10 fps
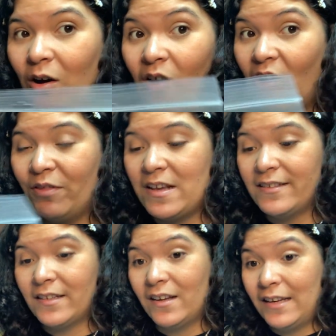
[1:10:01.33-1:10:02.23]
all
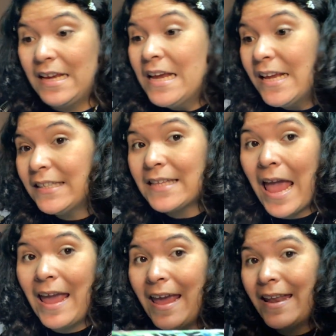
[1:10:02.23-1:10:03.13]
these goodies
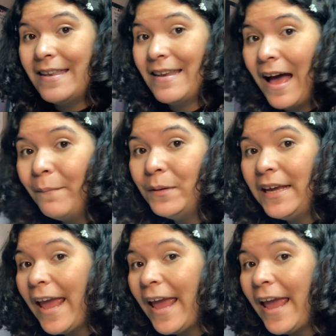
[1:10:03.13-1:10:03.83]
and not be